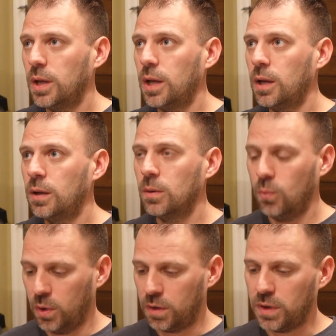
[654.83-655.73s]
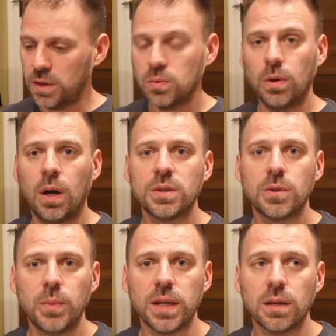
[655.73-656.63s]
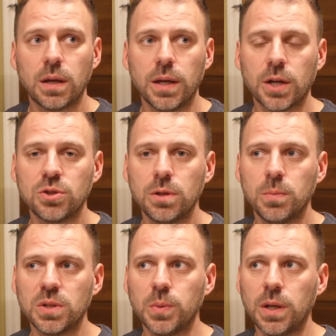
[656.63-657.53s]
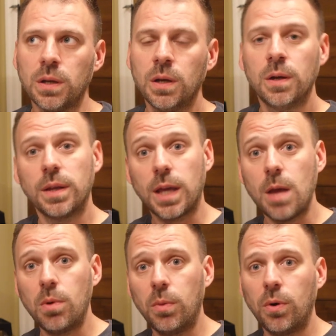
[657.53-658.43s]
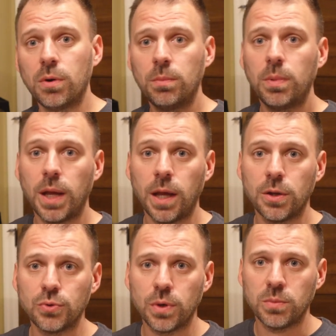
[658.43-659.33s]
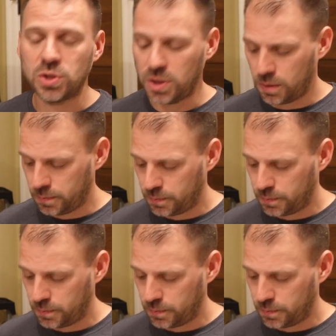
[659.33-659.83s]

And one of these will also make the connection between the cable modem and the Dream Machine.